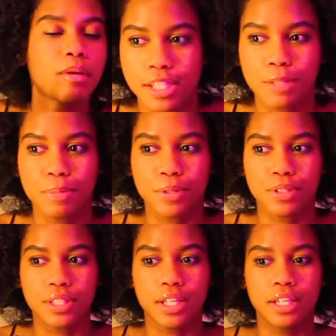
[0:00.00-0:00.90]
This
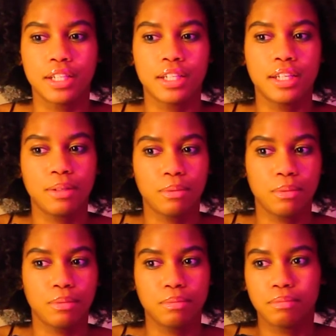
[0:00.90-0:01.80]
person,
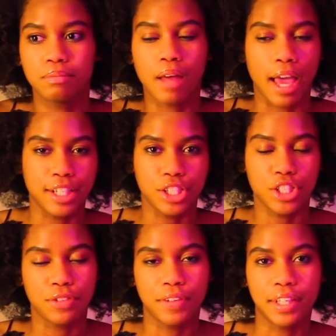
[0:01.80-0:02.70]
I
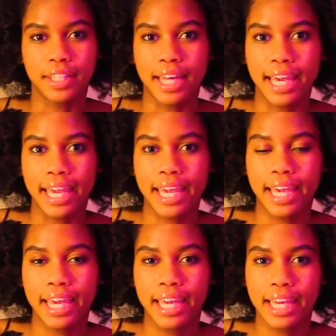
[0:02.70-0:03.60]
just feel
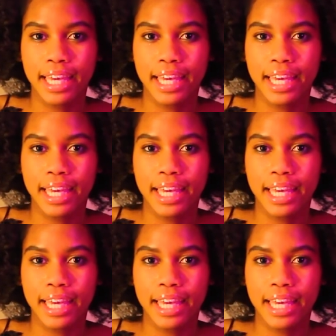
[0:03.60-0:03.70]
like,